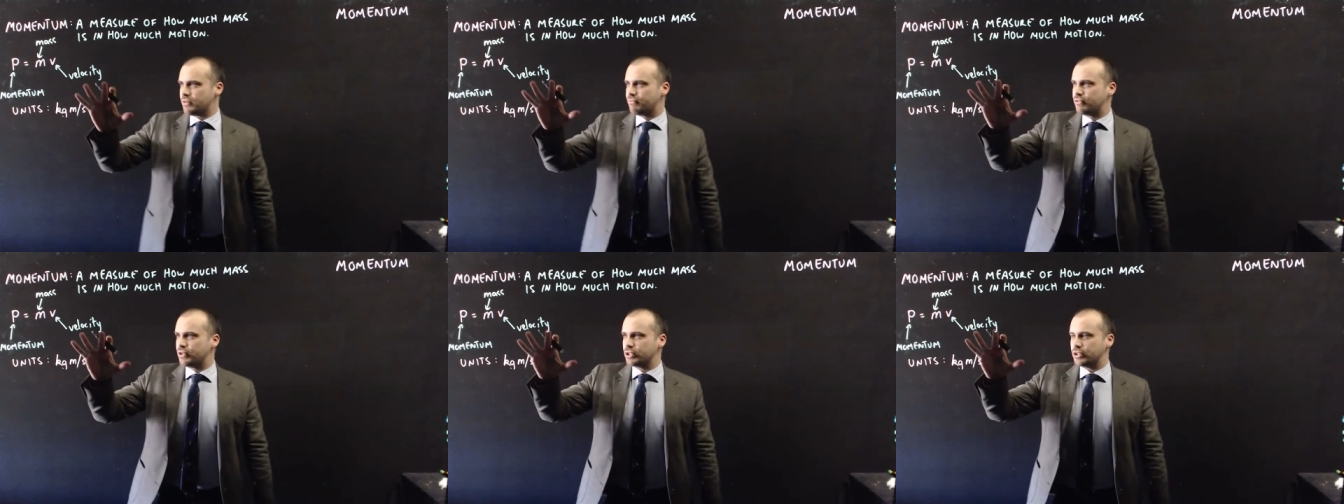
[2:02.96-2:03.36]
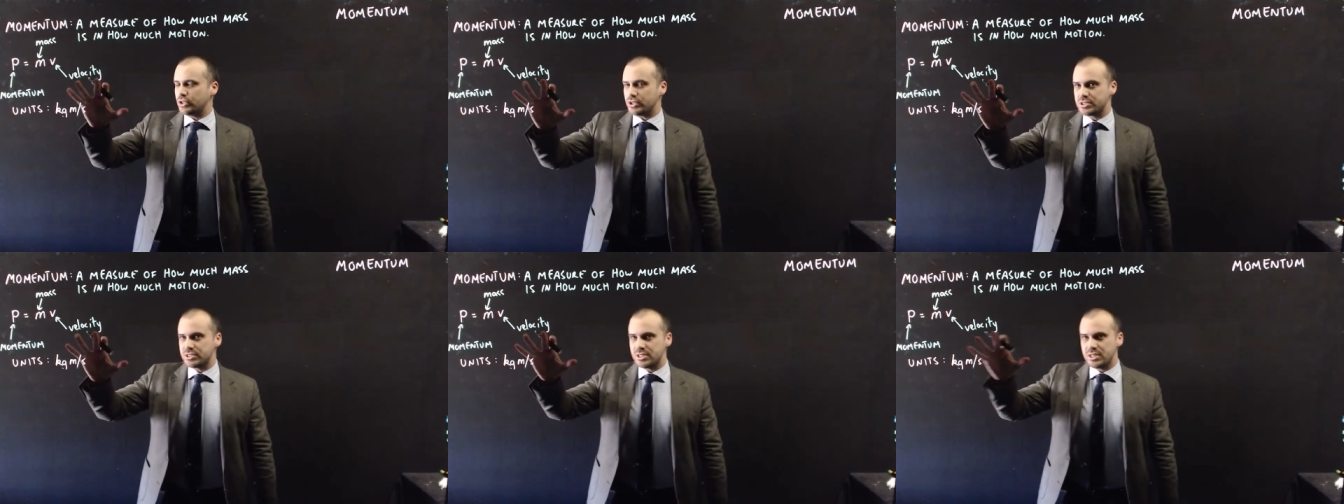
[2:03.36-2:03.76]
a
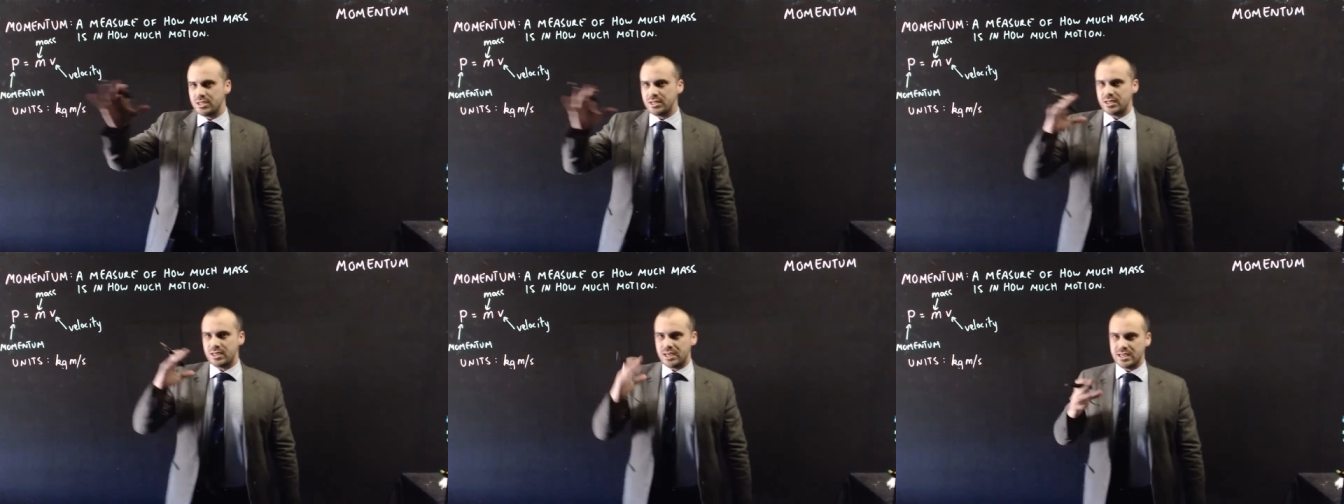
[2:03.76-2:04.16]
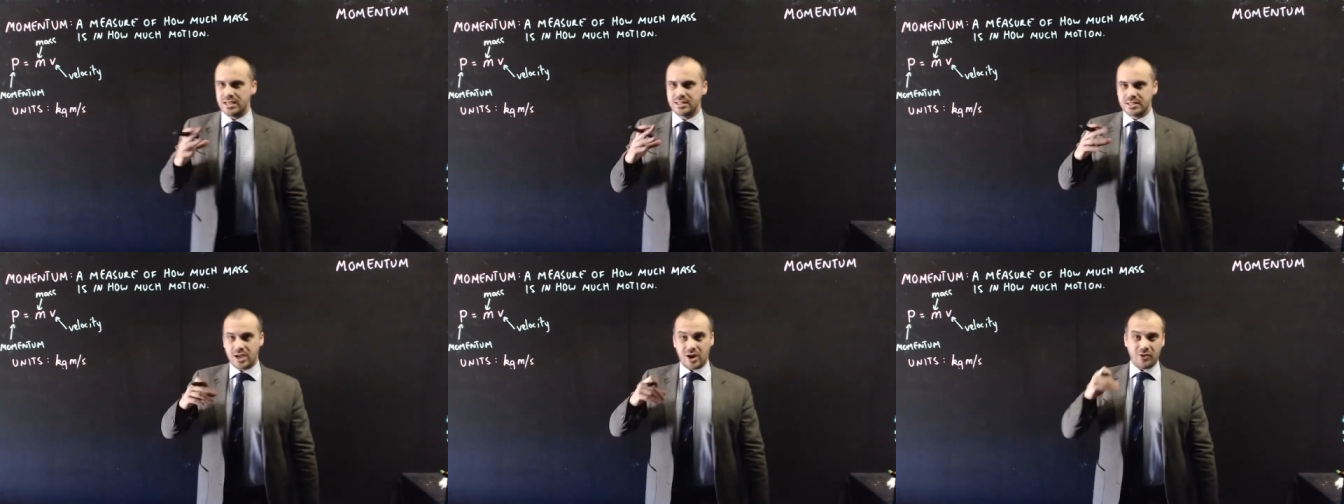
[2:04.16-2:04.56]
velocity
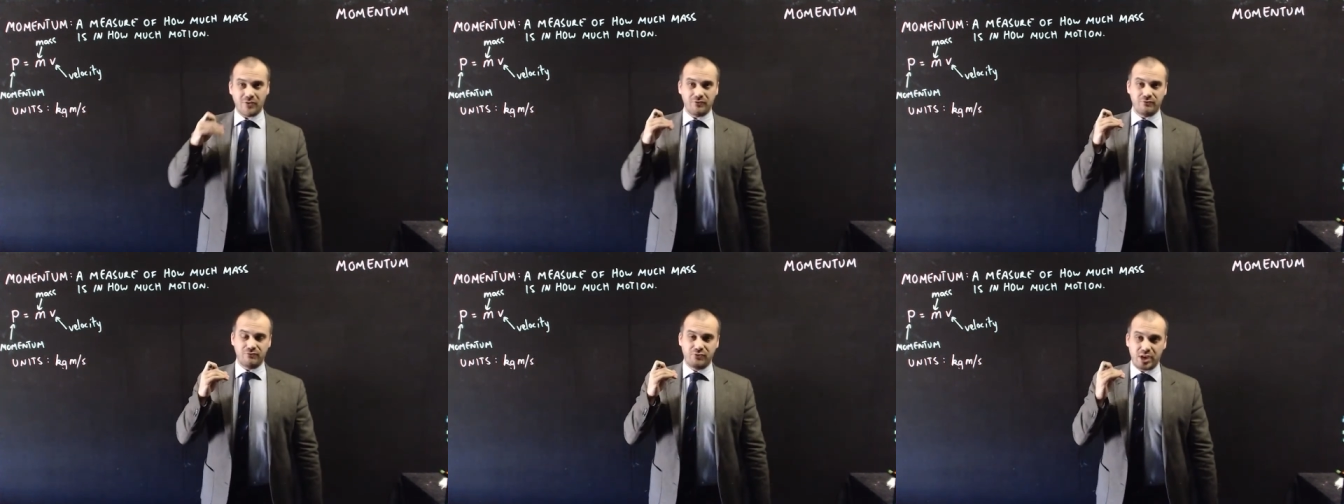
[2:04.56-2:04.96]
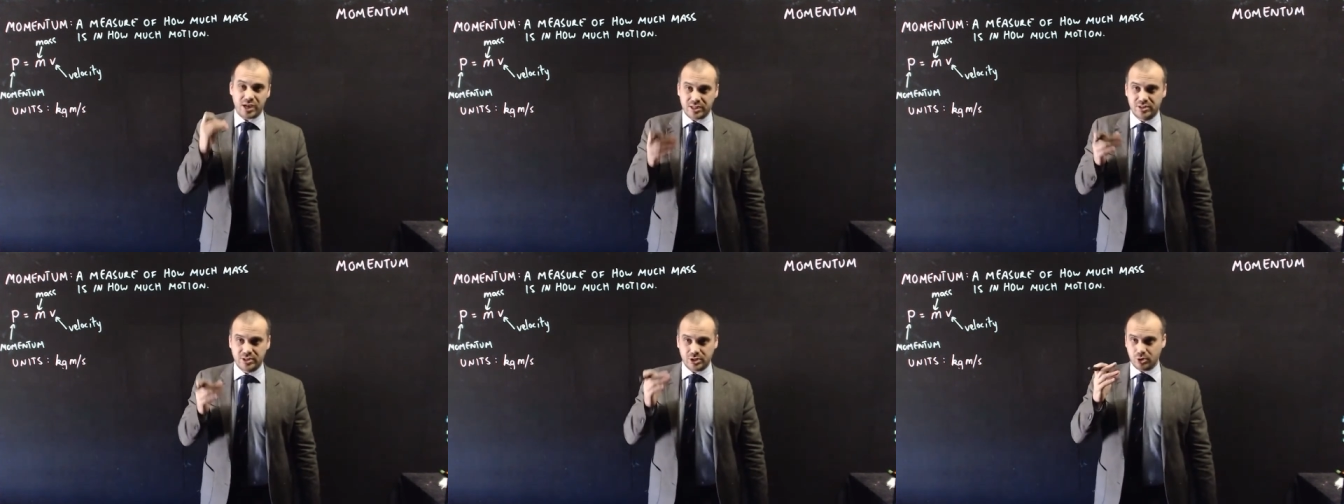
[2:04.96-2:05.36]
is a
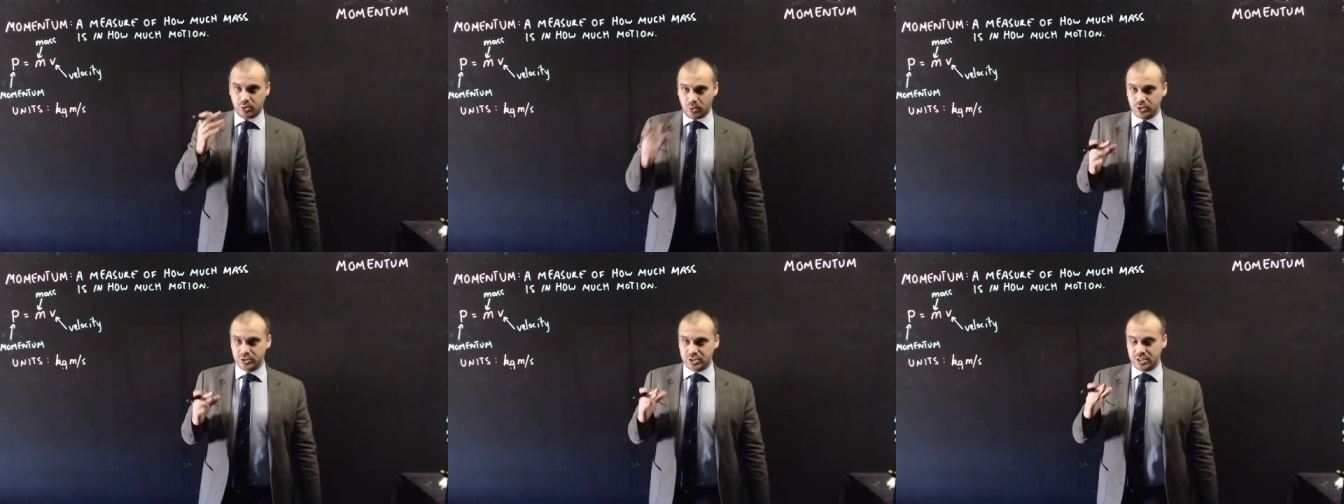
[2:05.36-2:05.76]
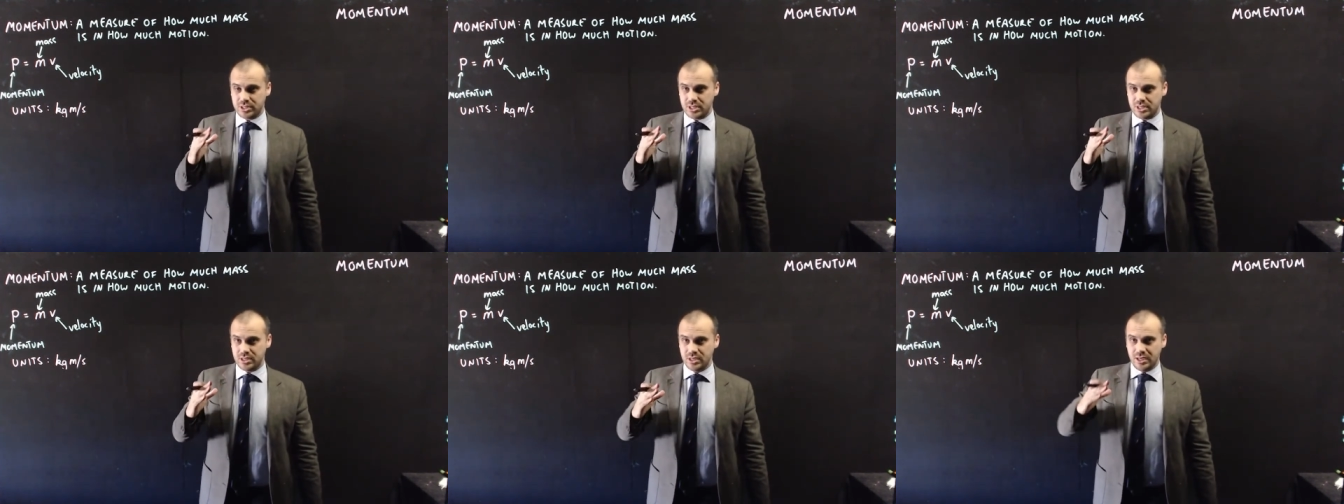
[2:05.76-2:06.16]
vector
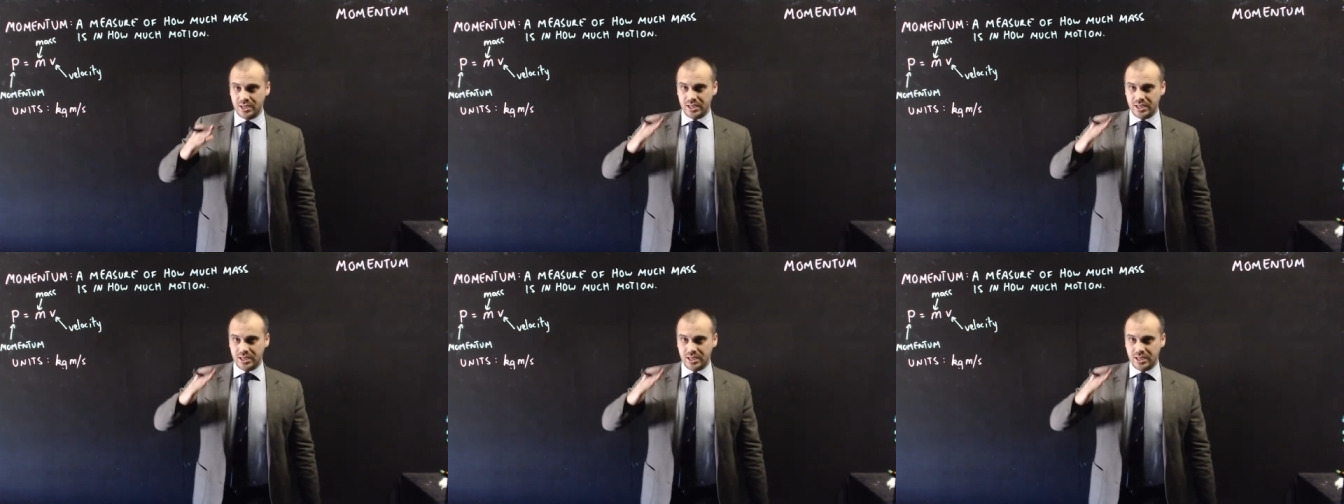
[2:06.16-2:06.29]
quantity.